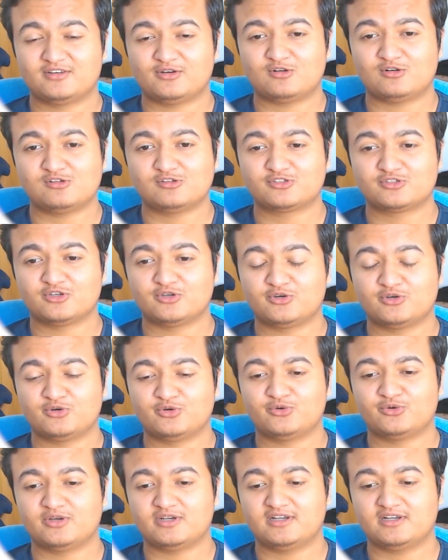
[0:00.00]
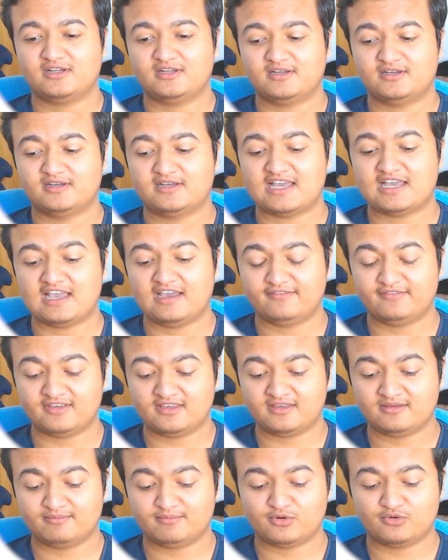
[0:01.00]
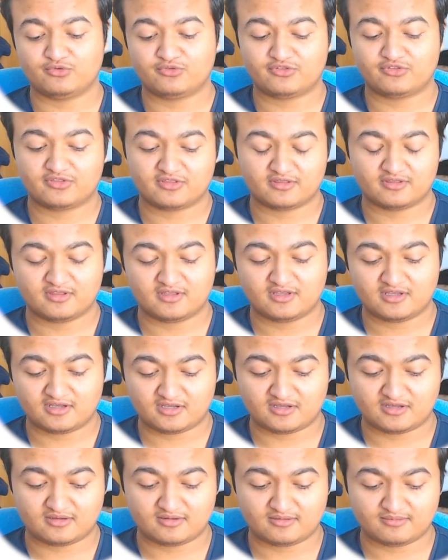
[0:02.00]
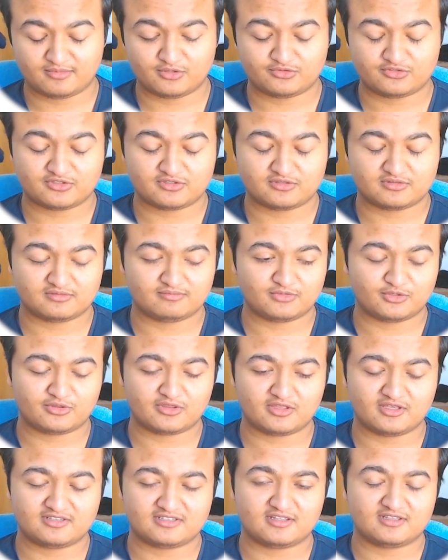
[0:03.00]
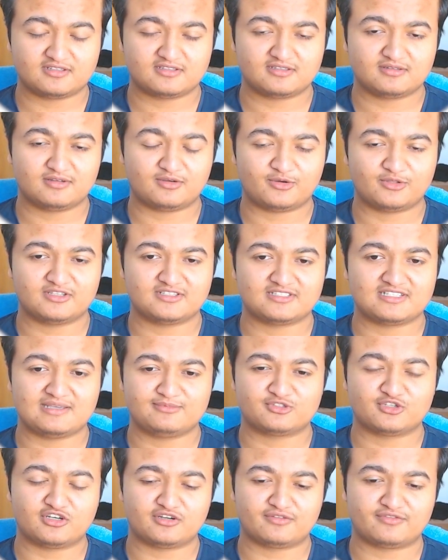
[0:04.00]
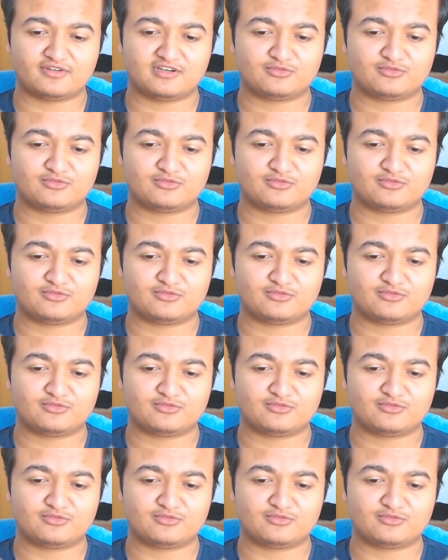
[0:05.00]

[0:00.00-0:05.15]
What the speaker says: Also, having both things that is on the same server,